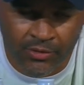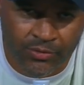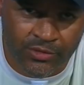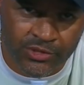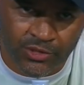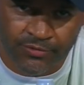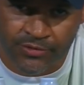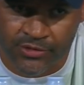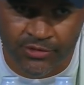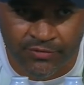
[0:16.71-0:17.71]
with the
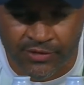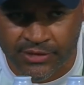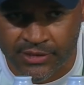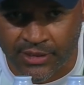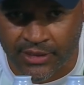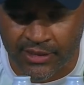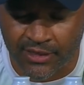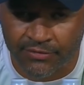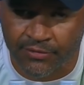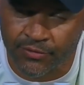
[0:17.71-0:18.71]
softness of yesterday, it
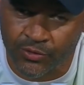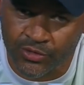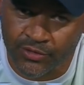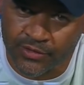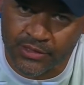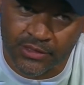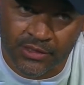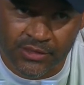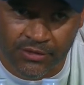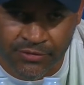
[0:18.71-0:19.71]
left a few divots in
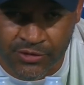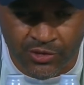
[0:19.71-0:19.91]
the surface.